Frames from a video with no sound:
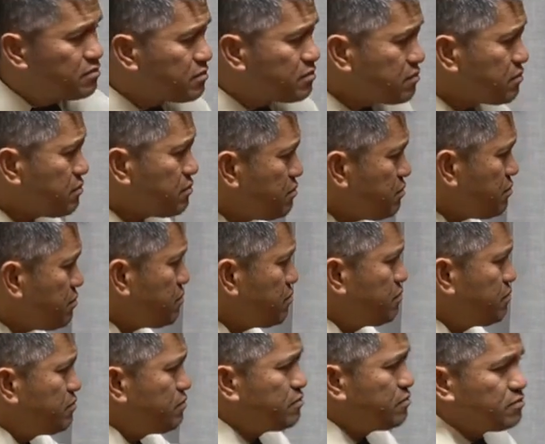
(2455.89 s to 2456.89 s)
It's
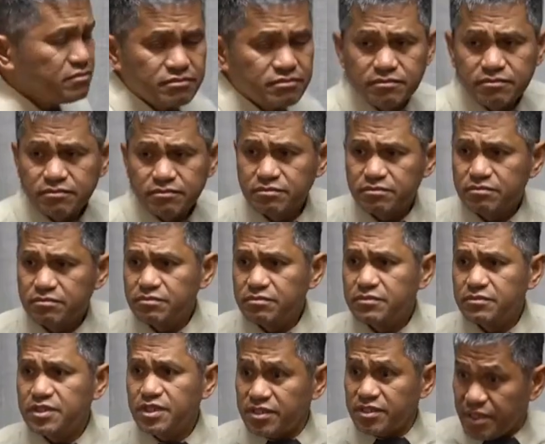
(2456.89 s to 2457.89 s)
happening now.
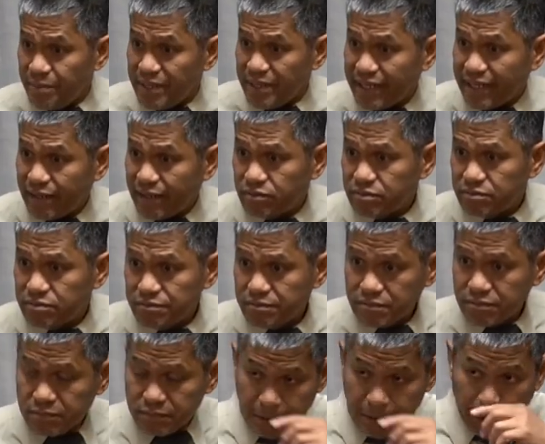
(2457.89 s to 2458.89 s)
It's happening now.
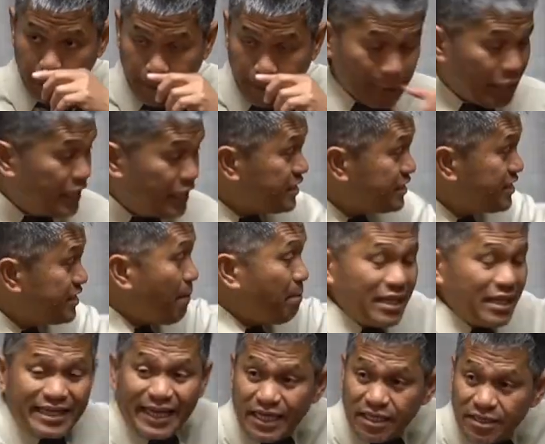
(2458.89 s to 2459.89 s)
This is the
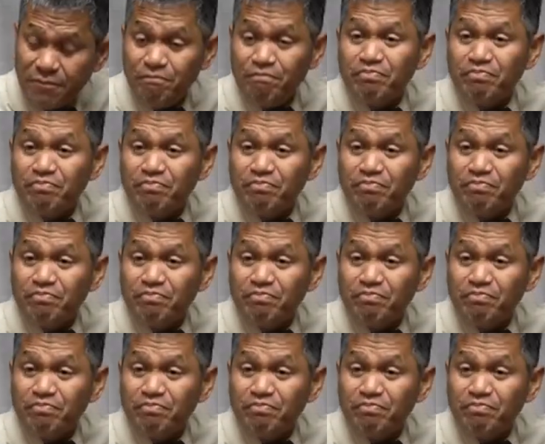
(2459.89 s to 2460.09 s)
application.